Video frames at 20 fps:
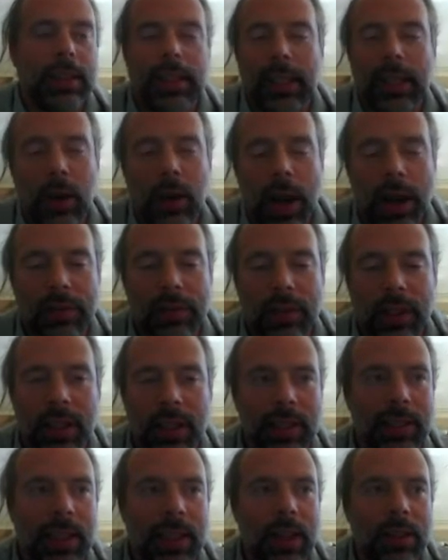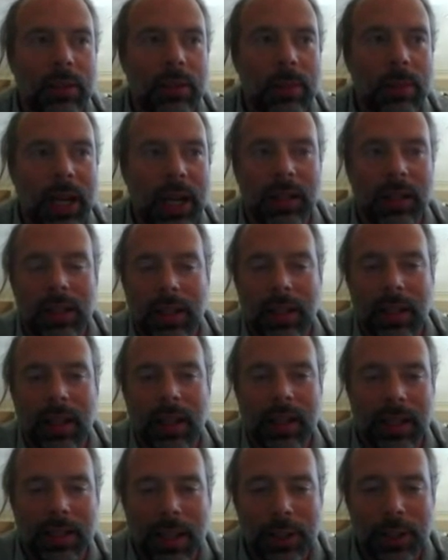you know, Africa, South
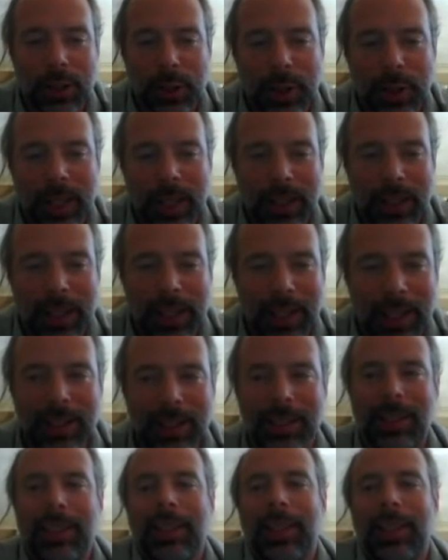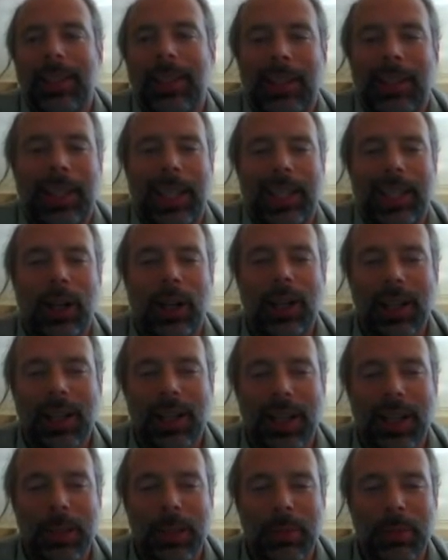America, and Australia, and
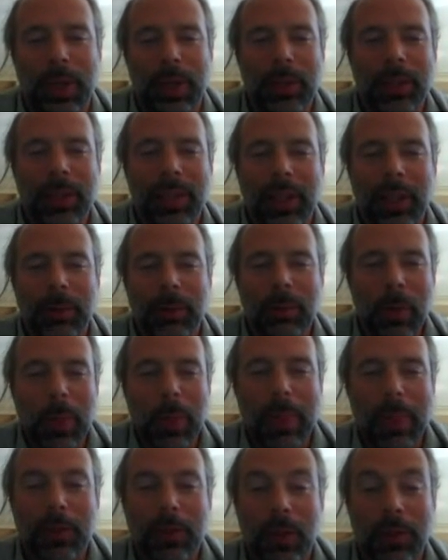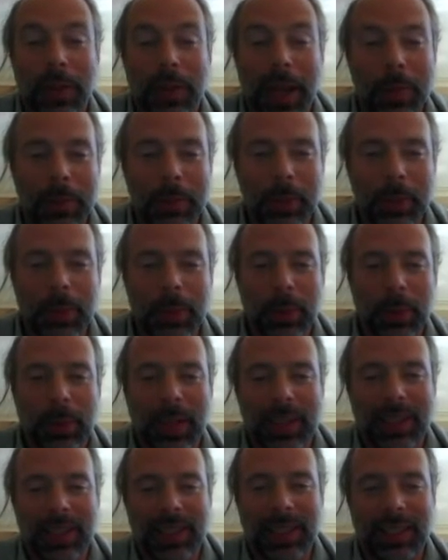Antarctica, I suppose. So if you happen to be
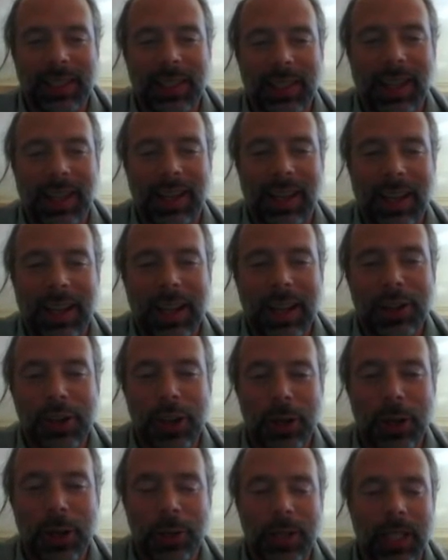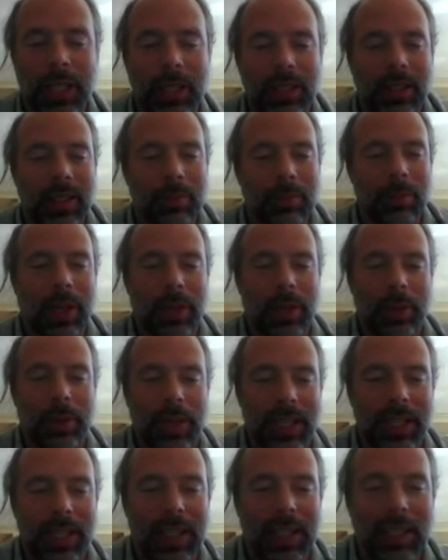running a node, by the
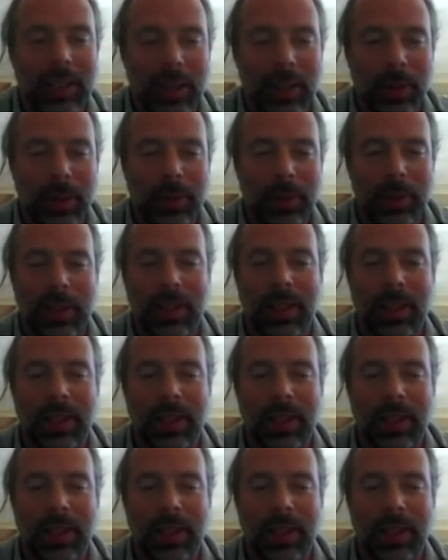way, in those